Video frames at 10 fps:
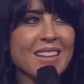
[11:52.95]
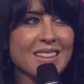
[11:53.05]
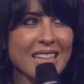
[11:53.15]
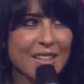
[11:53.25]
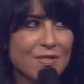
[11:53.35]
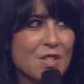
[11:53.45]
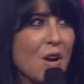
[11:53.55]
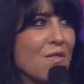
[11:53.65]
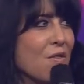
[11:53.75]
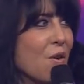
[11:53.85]
lift
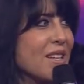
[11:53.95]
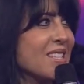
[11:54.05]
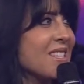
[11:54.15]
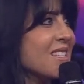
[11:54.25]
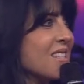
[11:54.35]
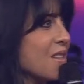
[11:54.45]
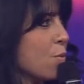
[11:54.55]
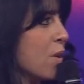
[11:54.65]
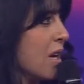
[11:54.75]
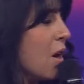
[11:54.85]
our voices
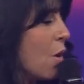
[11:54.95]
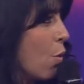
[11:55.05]
and we